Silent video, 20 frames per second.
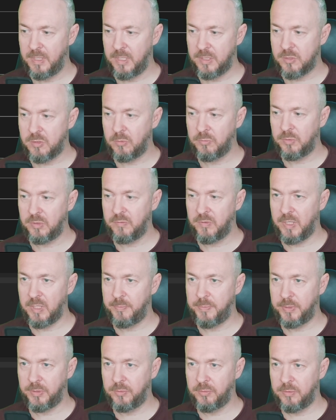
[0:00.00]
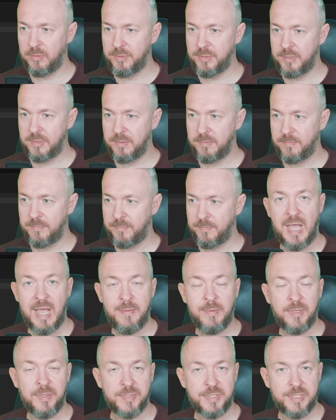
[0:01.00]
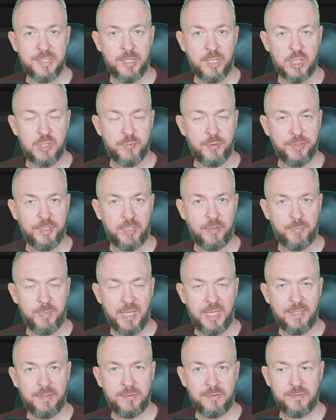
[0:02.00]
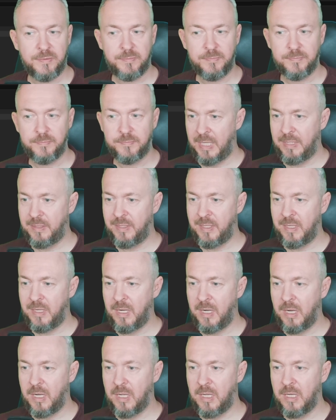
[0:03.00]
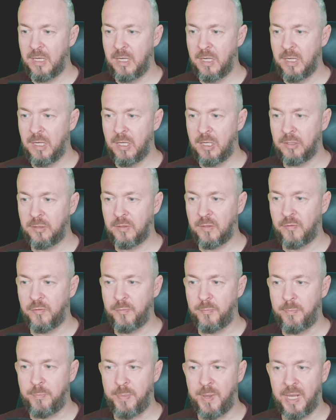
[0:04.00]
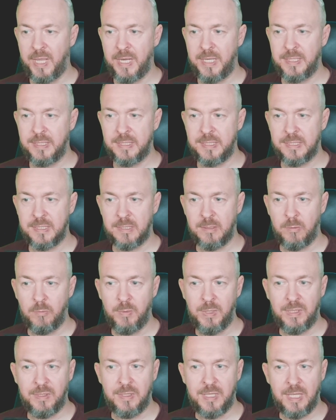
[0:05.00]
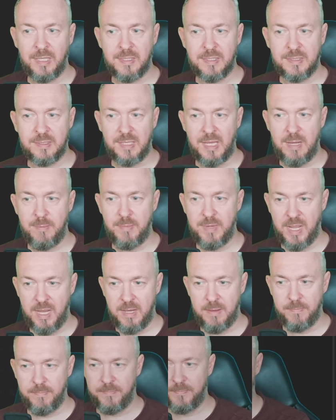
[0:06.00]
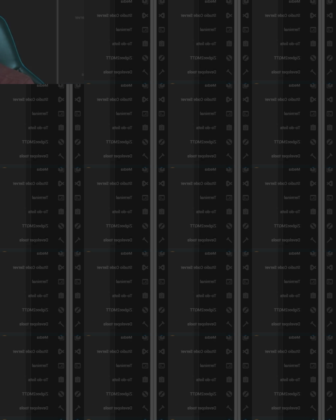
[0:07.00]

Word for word: Let's go to Developer Tools. I will search for that plant, and there are a lot of plants with that same name.